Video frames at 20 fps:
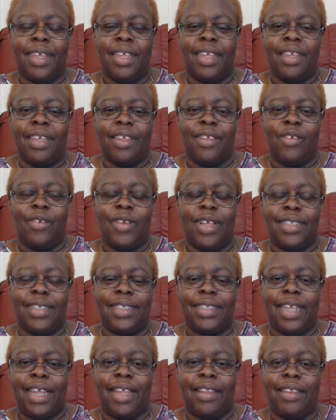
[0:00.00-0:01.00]
You can
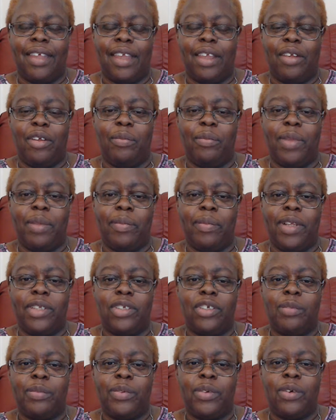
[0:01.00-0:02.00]
stay there and be
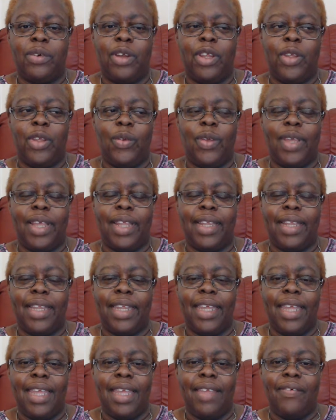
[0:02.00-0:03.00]
miserable, or you can
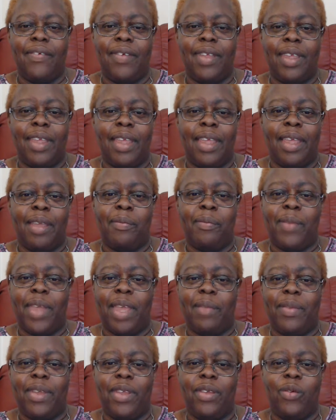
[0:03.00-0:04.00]
leave.
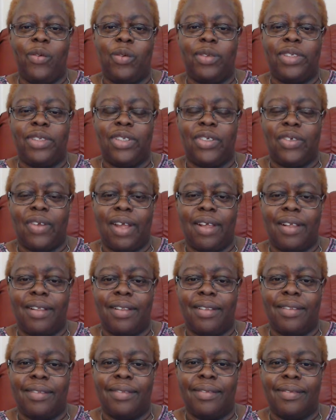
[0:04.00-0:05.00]
Maybe you will
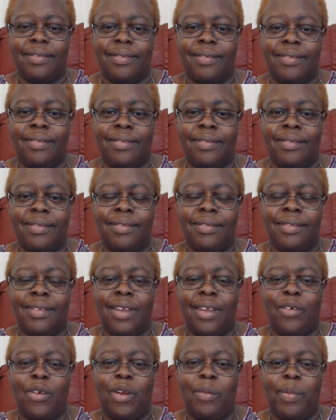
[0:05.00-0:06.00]
struggle,
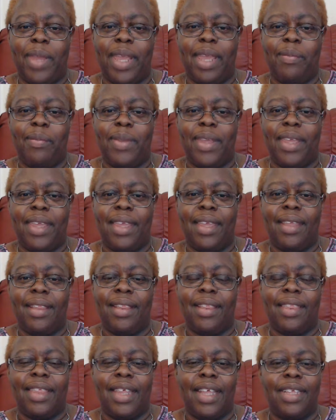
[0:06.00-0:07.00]
or maybe
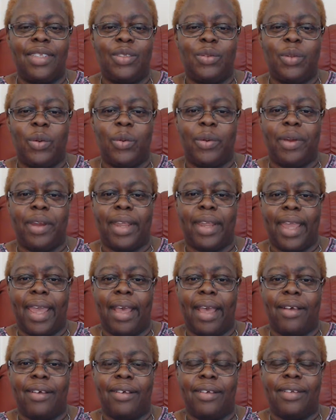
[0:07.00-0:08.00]
things will work
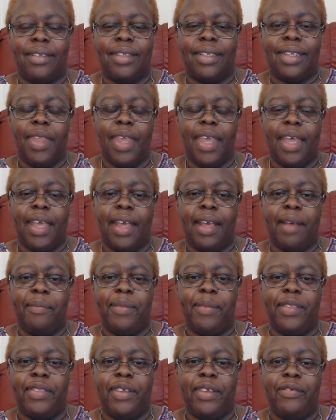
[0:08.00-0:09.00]
out,
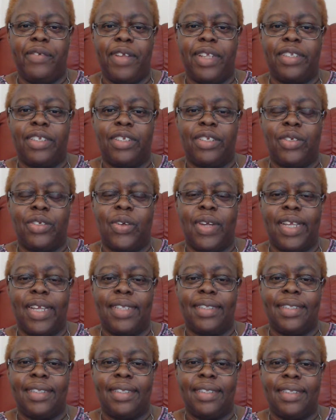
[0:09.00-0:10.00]
but there is a
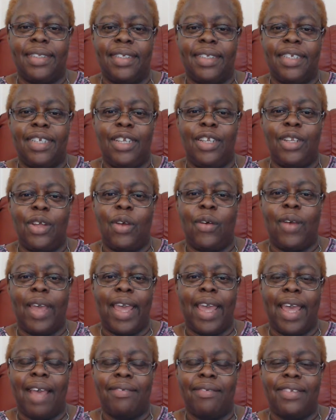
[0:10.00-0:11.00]
choice. You don't
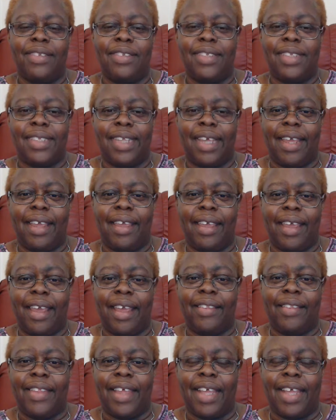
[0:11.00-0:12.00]
have to stay
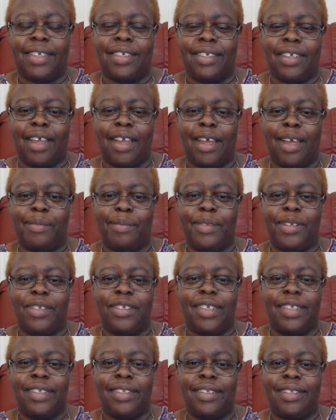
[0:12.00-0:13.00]
at that job. You
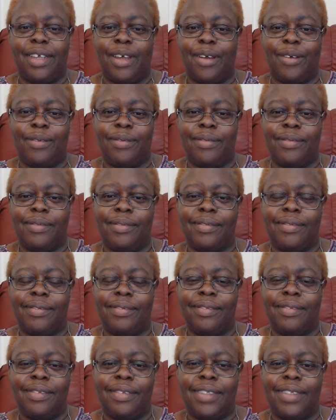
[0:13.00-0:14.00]
just don't.
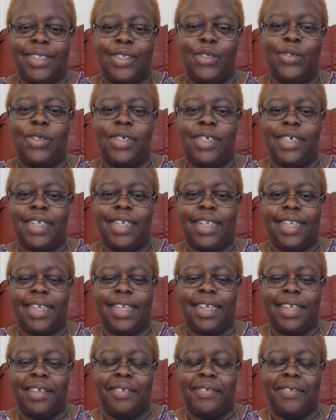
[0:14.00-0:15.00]
You could
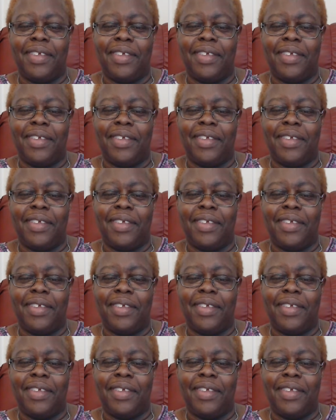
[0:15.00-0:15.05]
leave.